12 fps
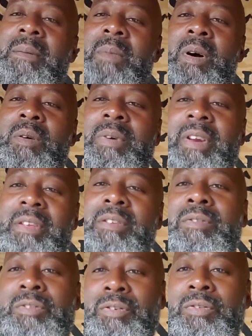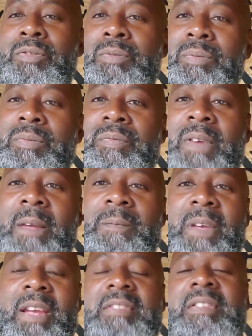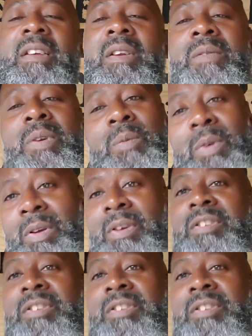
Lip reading: on with it, YouTube. Fight fans all over the world.